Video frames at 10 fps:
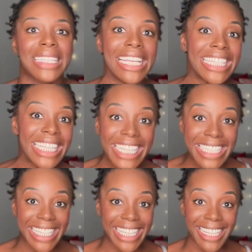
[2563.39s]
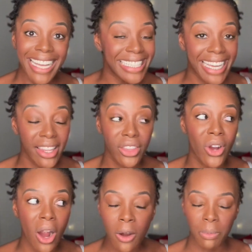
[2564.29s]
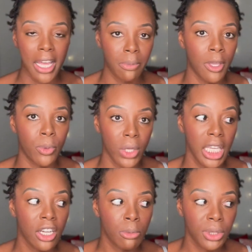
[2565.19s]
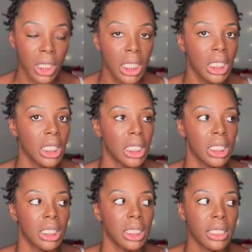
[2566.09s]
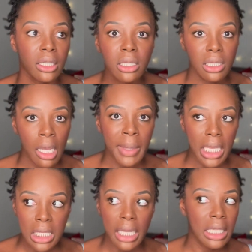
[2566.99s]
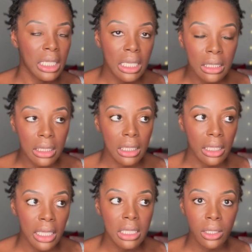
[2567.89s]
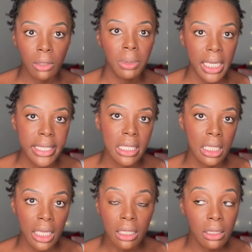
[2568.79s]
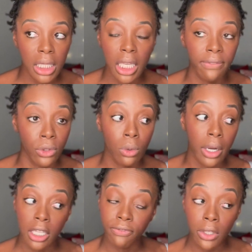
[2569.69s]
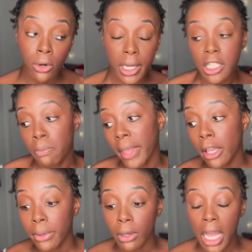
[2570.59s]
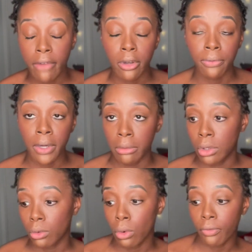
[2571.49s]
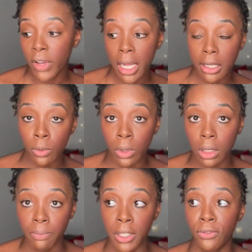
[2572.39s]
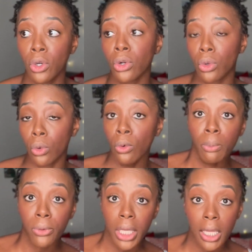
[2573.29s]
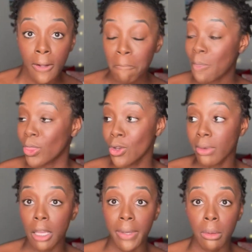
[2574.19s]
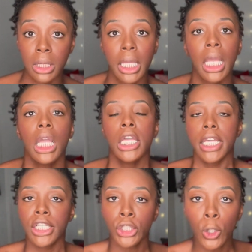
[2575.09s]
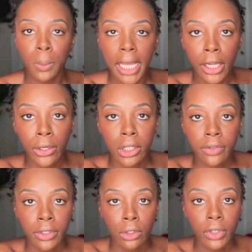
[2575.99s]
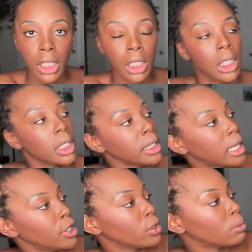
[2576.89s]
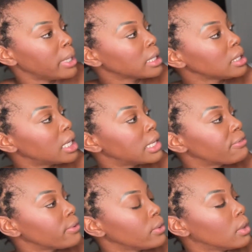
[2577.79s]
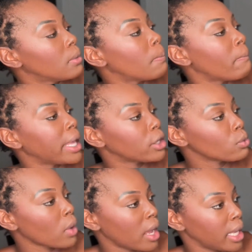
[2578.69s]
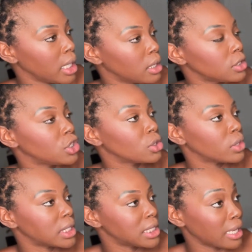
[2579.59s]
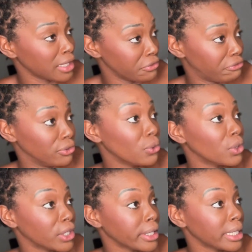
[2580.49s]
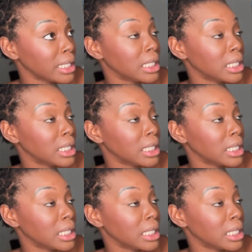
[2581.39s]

It's easy. Not saying that there aren't black people here, but it's like in Italy, in certain places in Italy, if you are in Florence, maybe you'll have won't find anyone. But if you go to Umbria, you might be able to say, is there a black girl living over here? Yeah, you're going to make a left, make a right. She's on the second floor.